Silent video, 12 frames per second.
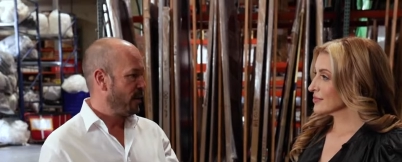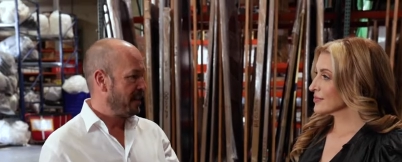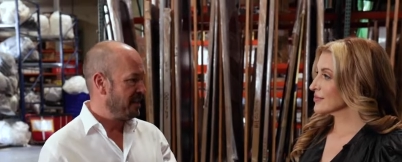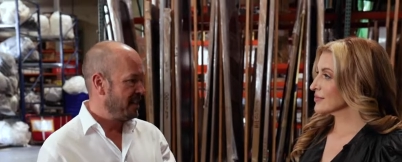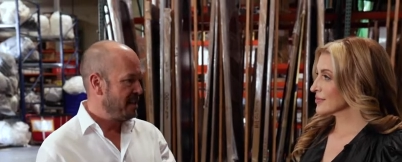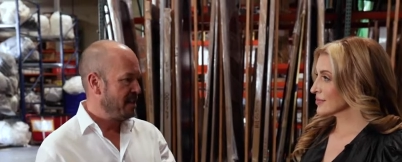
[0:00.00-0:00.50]
Speaker 1: I
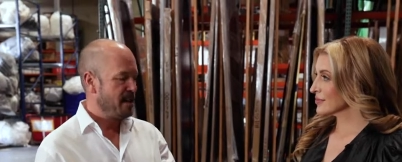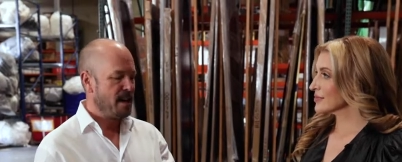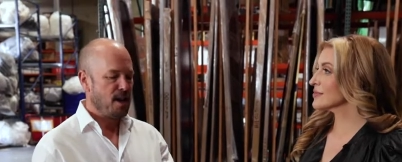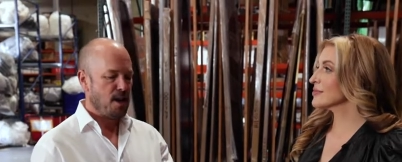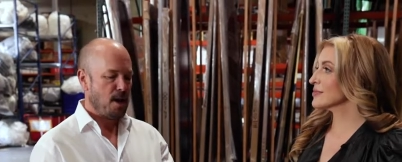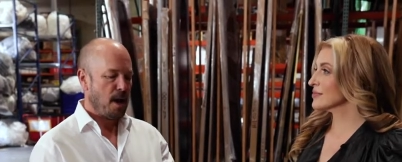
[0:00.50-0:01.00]
didn't.
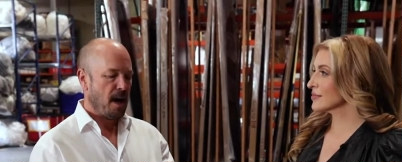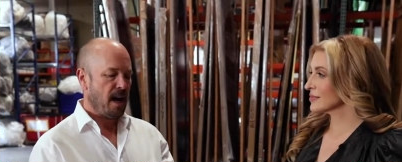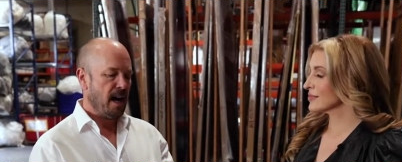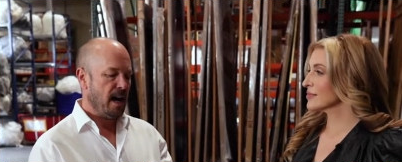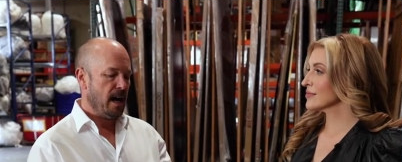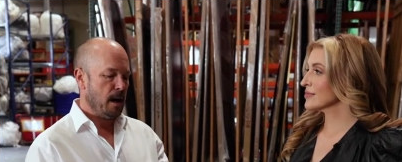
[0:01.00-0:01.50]

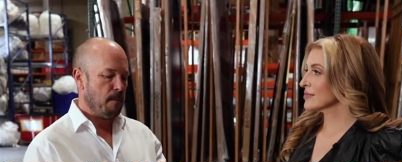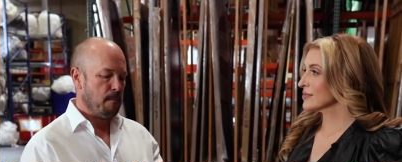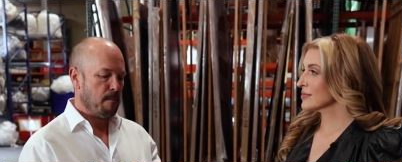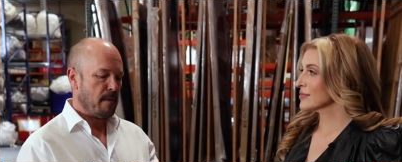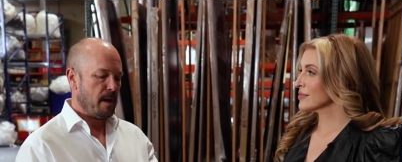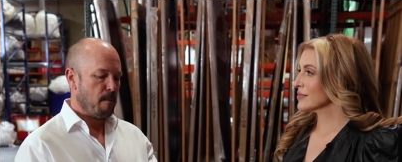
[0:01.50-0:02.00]

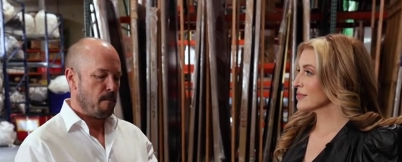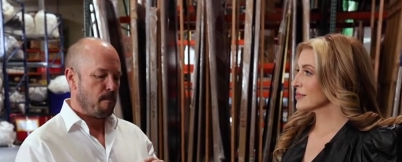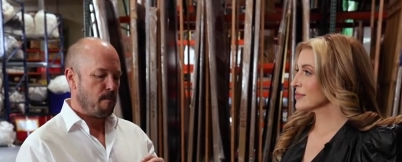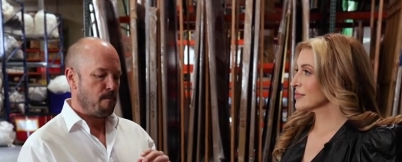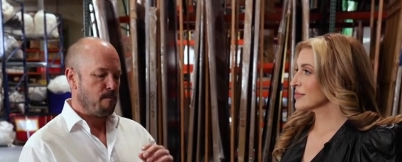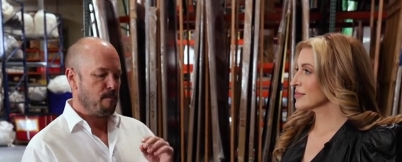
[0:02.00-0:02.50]
Um,
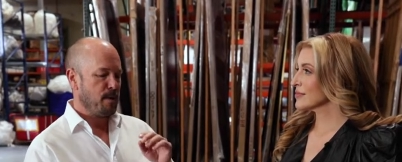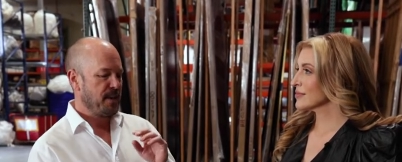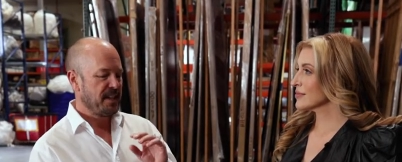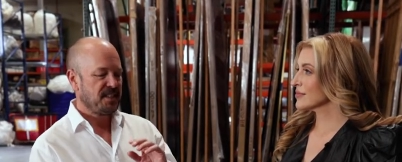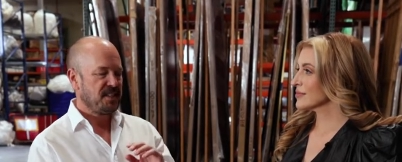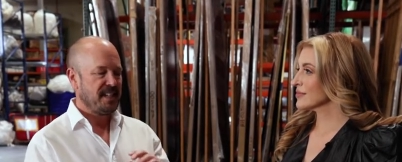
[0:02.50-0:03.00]
but
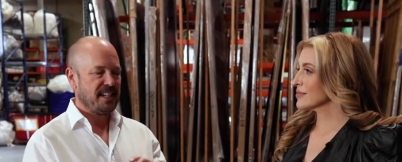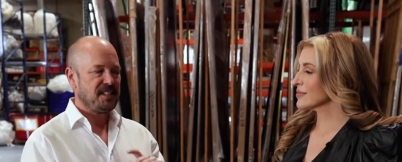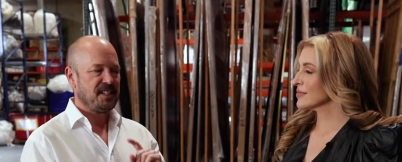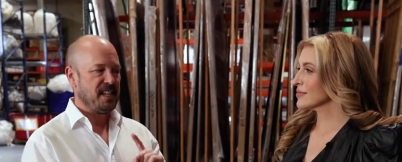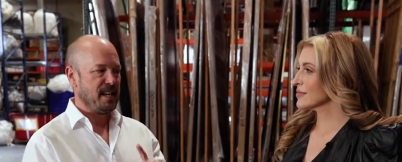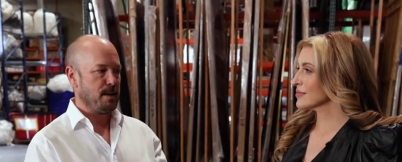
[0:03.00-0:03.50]
that's
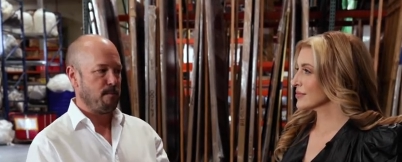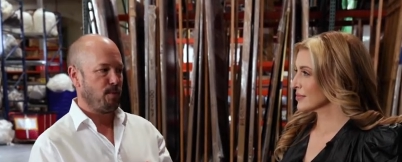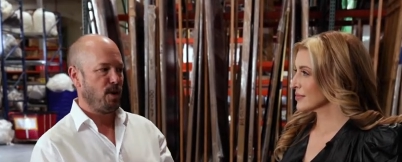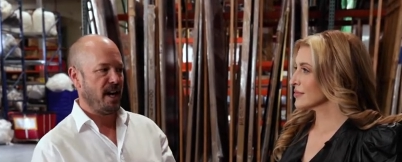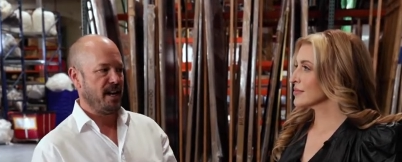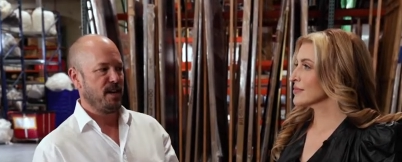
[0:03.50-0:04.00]
that's the end
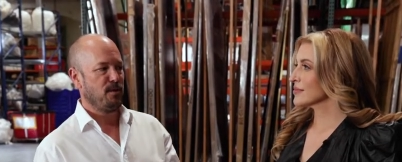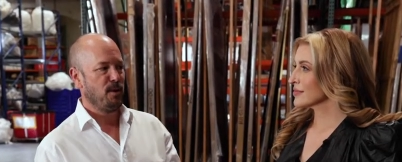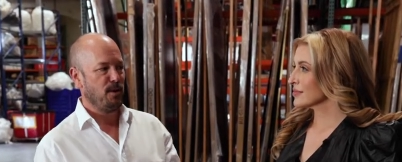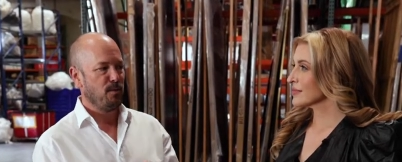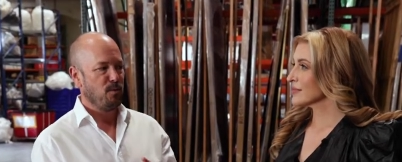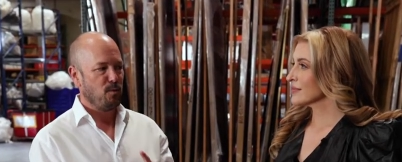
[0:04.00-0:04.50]
product.
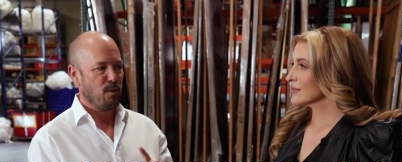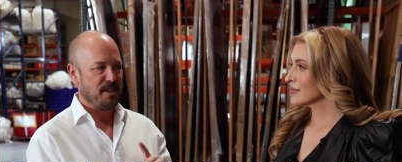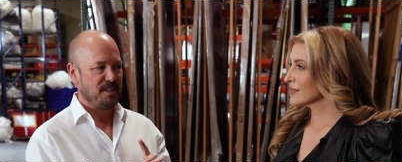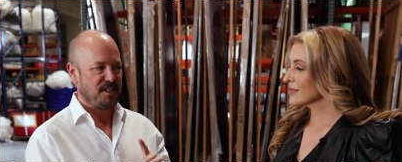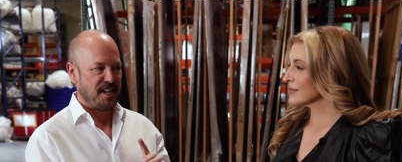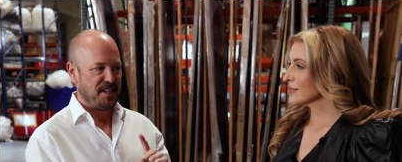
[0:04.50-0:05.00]
What
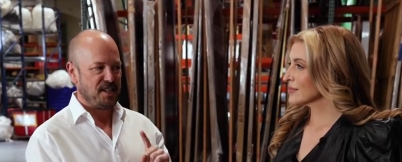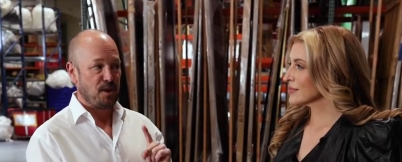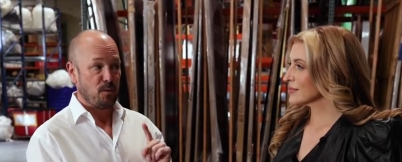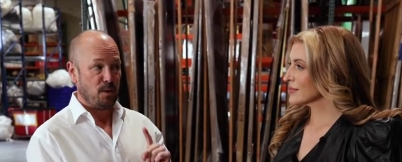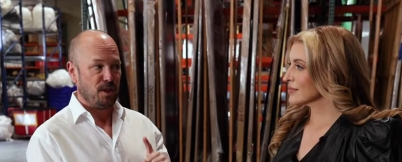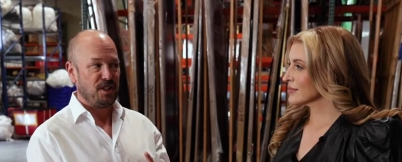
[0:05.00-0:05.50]
what
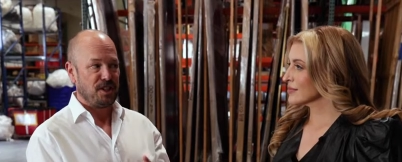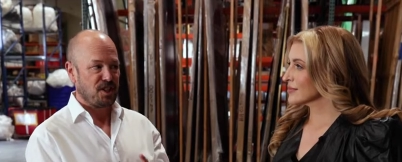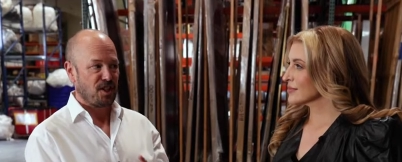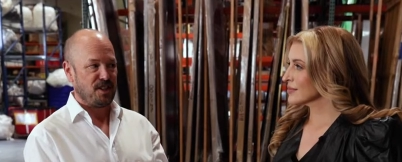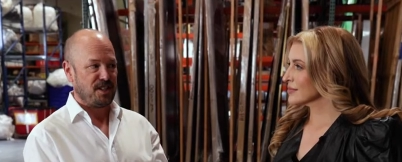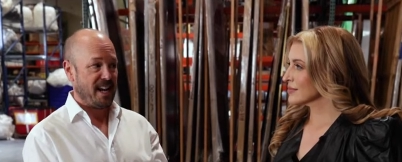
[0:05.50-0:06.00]
staging really
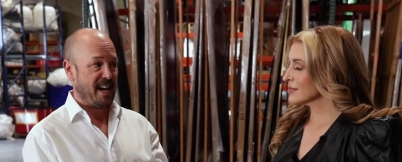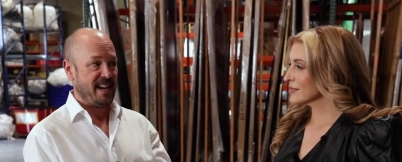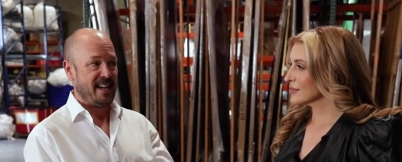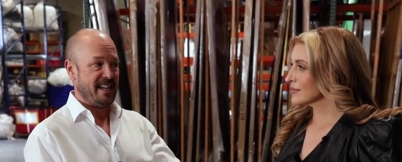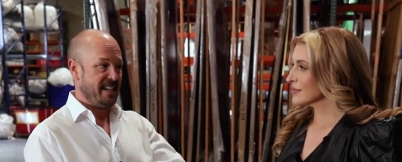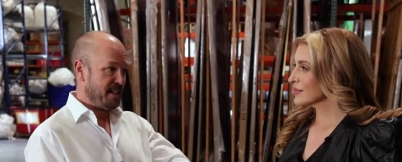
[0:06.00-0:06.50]
starts at
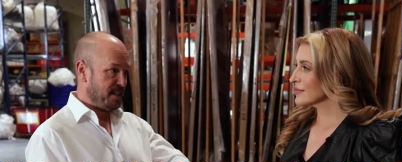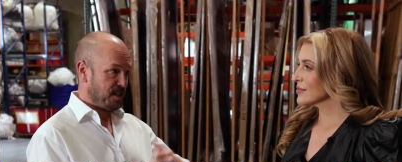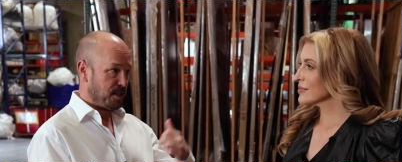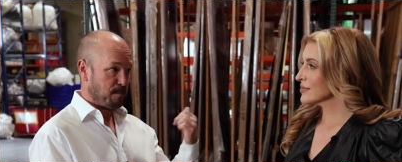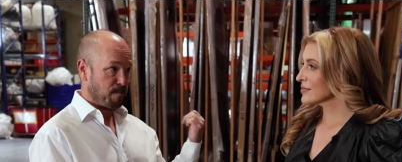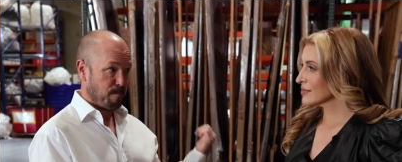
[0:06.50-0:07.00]

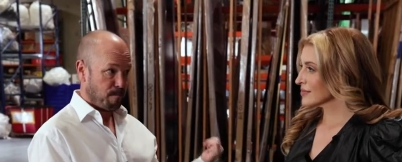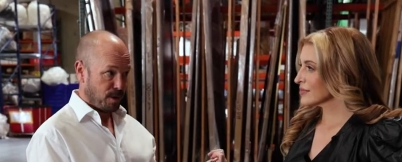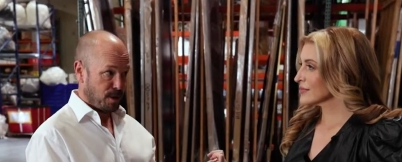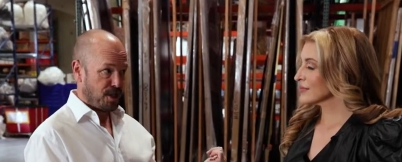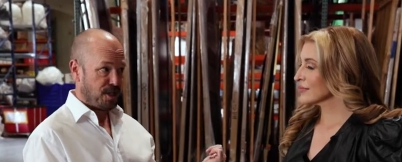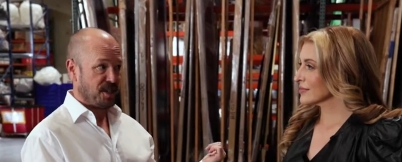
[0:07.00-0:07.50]
is
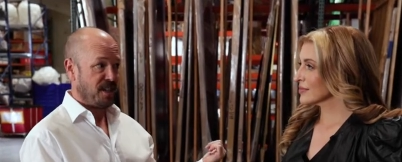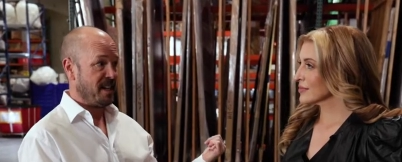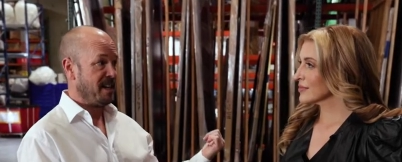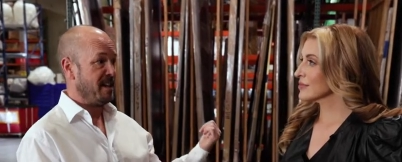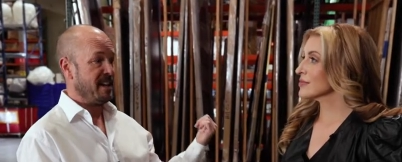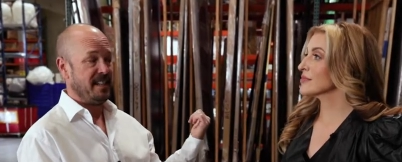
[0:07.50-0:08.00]

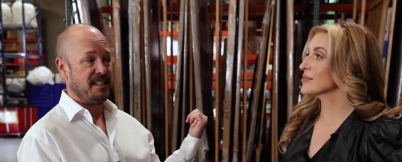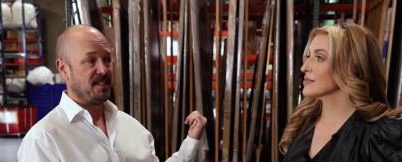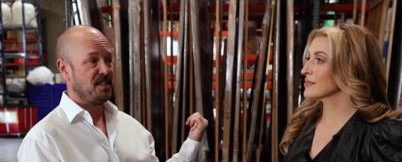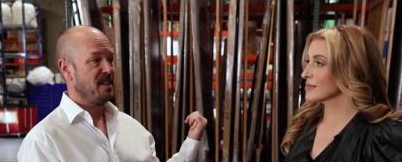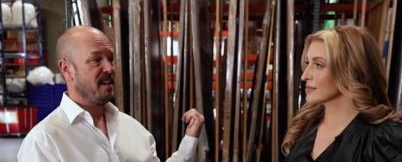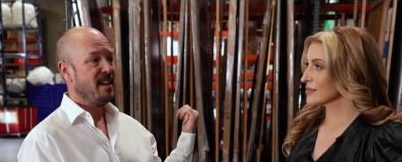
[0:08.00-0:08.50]
purchasing.
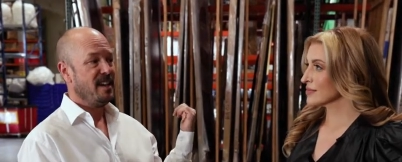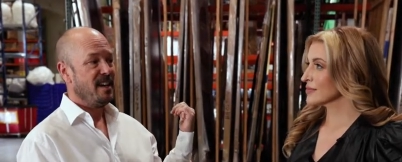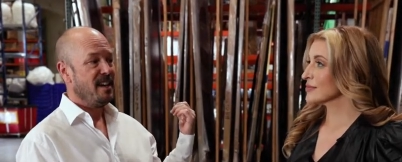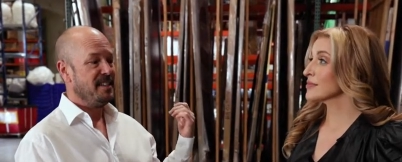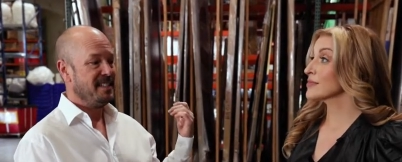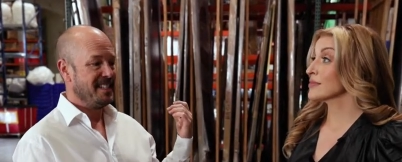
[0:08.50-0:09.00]
It's
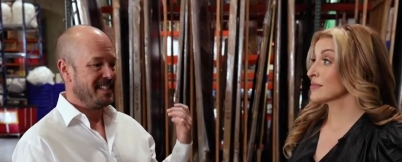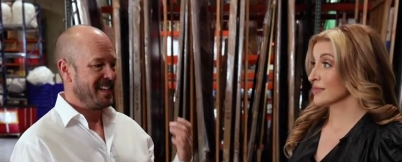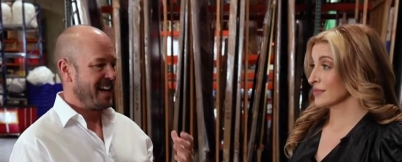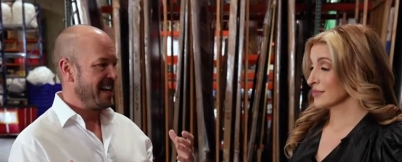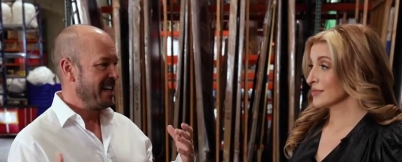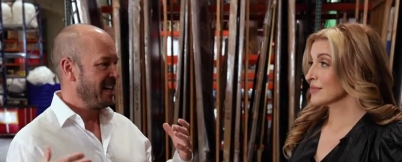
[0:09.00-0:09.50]

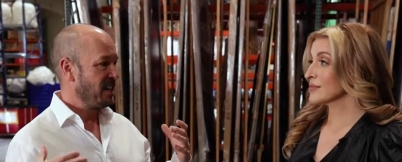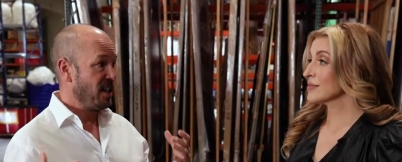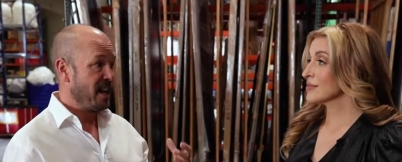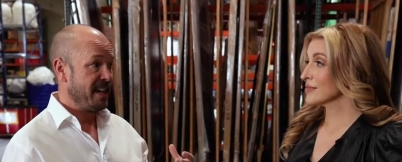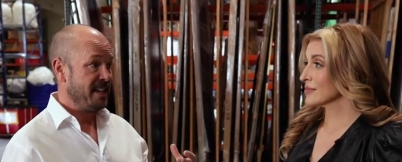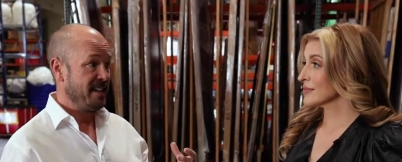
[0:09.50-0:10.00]
designing a
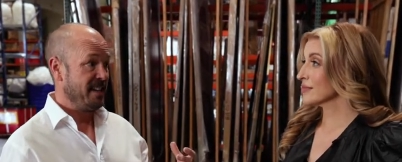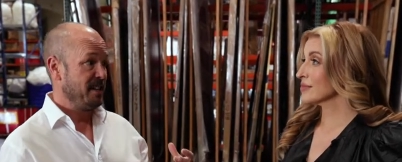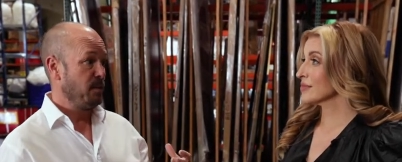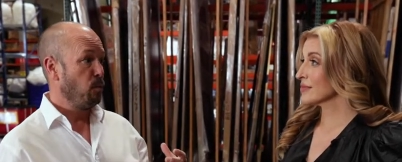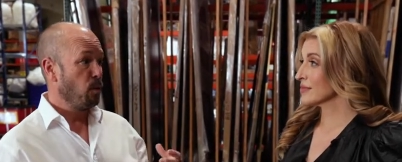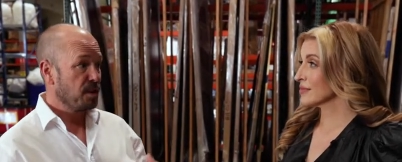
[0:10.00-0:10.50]
line that
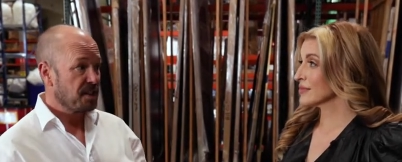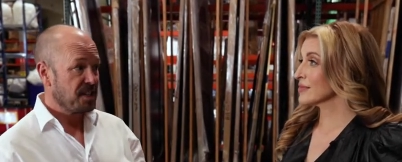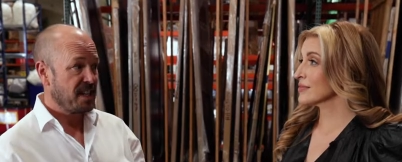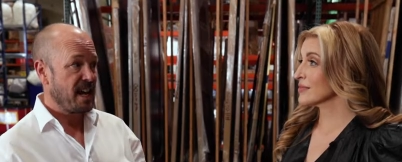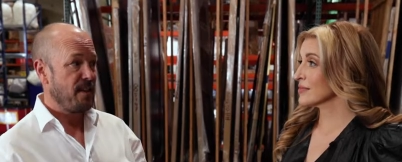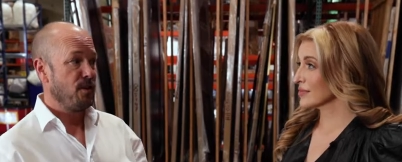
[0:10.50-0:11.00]
works
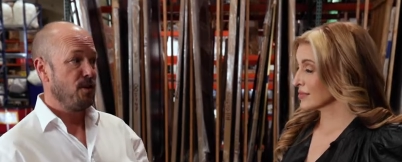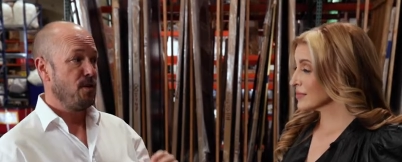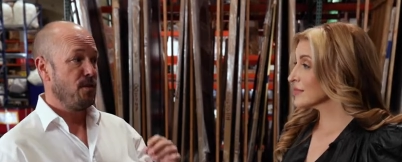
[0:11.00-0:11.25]
together,